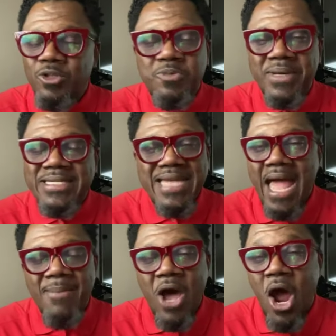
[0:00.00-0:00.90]

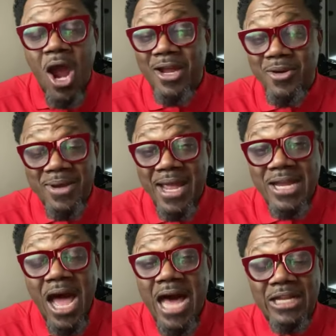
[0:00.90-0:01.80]

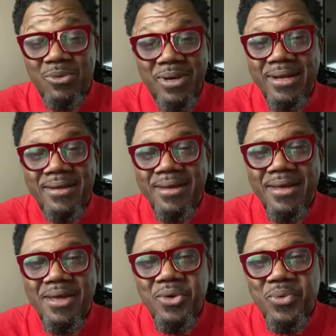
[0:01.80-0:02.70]
arguing and hollering
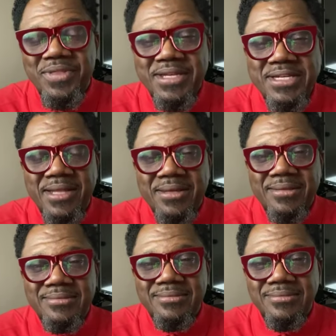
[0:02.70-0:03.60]
with each
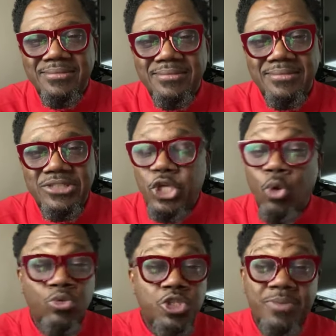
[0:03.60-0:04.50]
other.
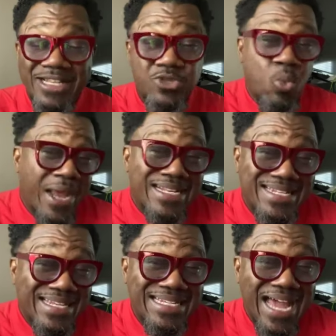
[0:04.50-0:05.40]
That's
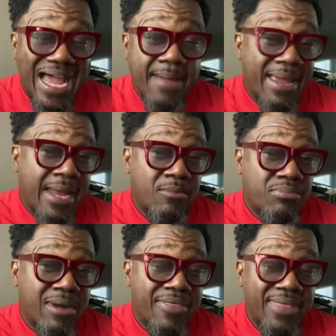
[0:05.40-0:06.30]
wasted time
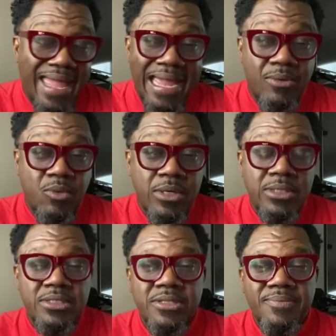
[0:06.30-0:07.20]
and breath and
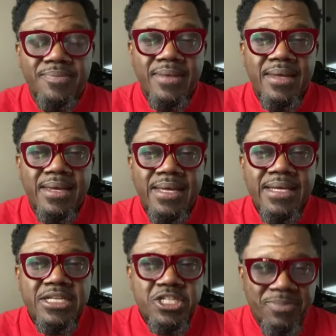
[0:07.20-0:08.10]
words.
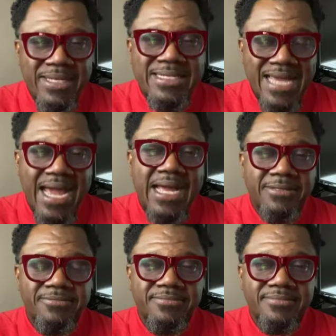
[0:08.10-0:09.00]
Spend
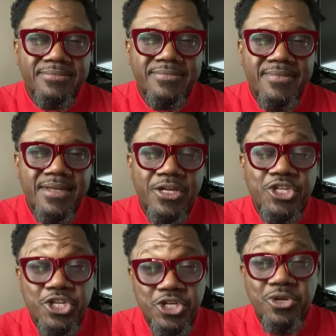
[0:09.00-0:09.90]
time
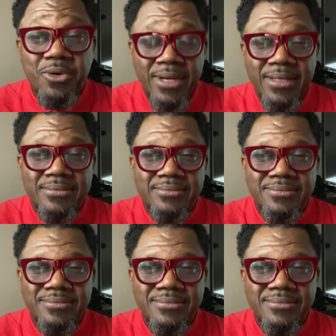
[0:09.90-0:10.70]
assuring